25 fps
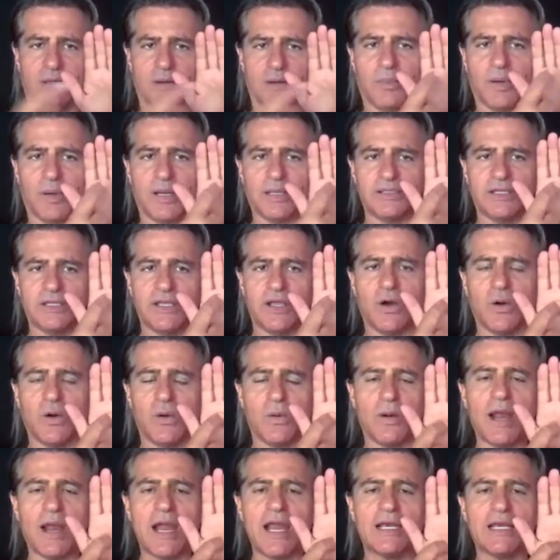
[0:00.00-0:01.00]
But the
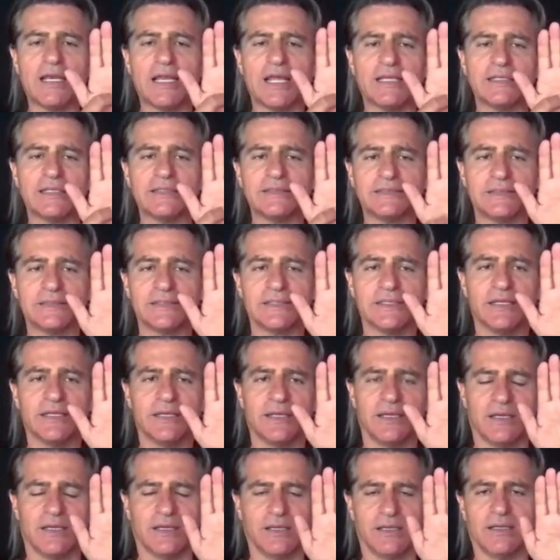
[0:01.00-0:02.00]
awareness
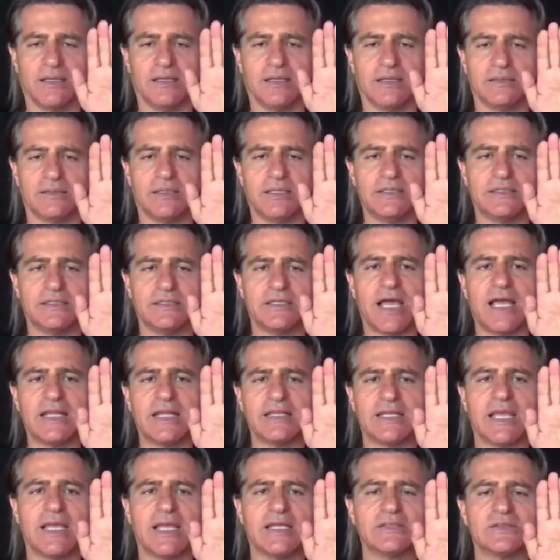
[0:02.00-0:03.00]
did
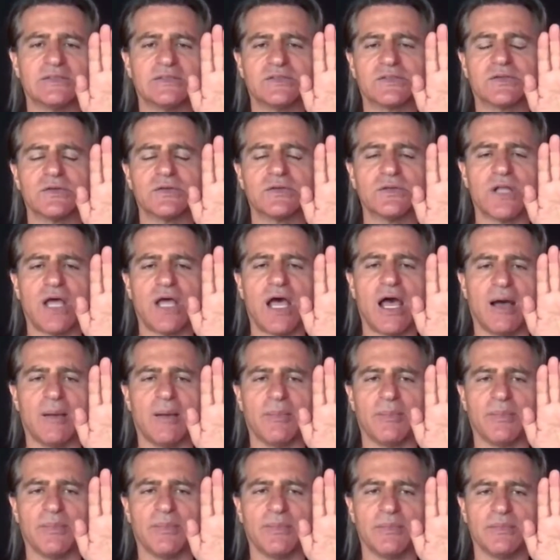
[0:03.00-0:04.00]
not get screwed
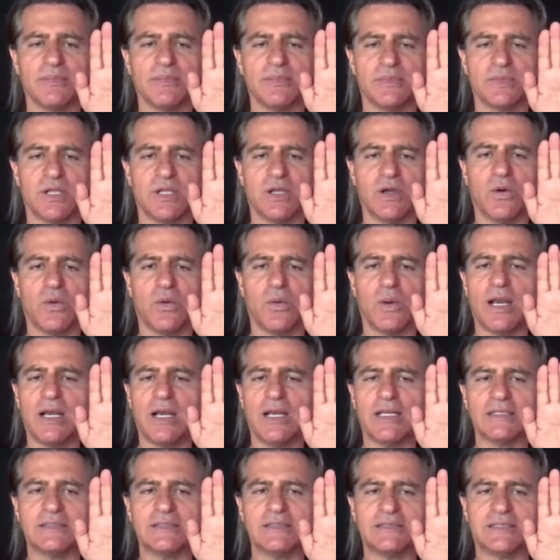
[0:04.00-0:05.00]
up. The
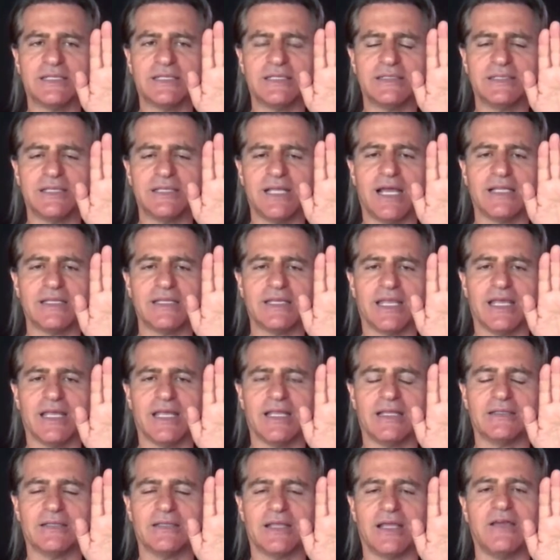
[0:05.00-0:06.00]
awareness did not
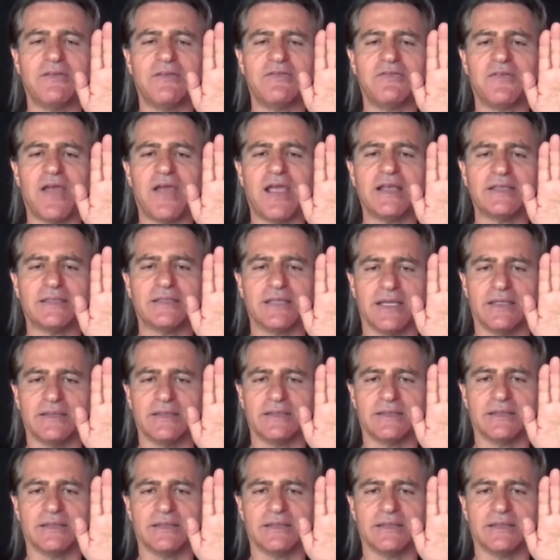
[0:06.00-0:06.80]
get affected.